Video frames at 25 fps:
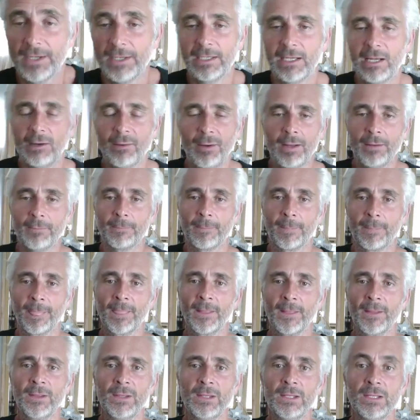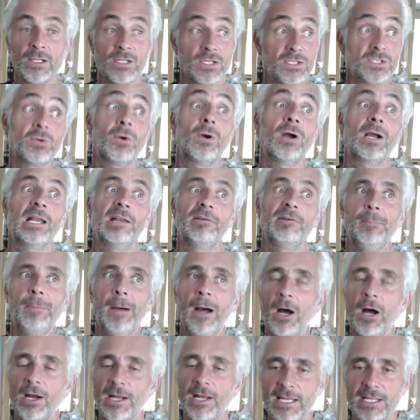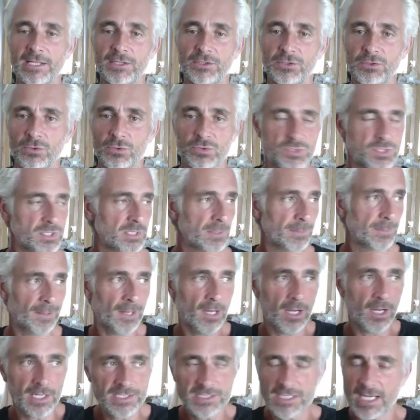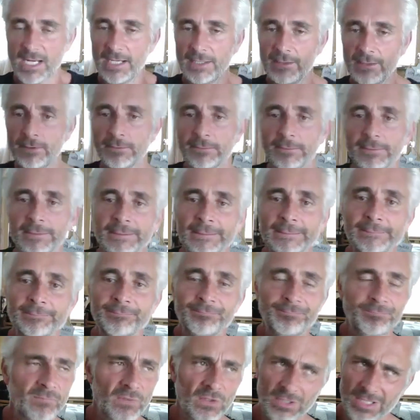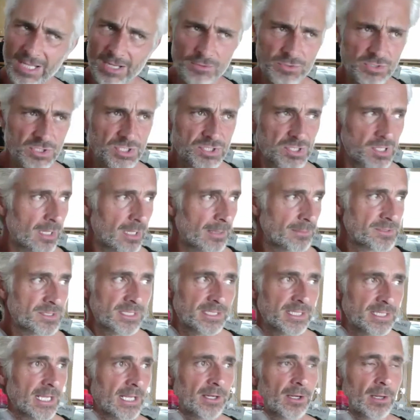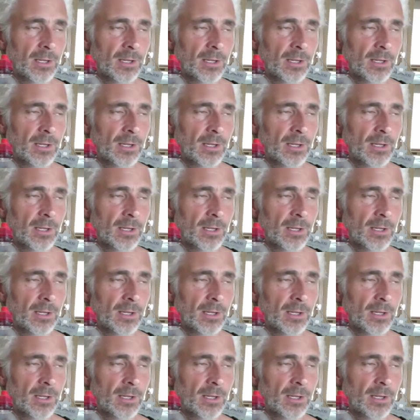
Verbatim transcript: and go home. So I could have a party indoors and the party's going on. Loads of times did that in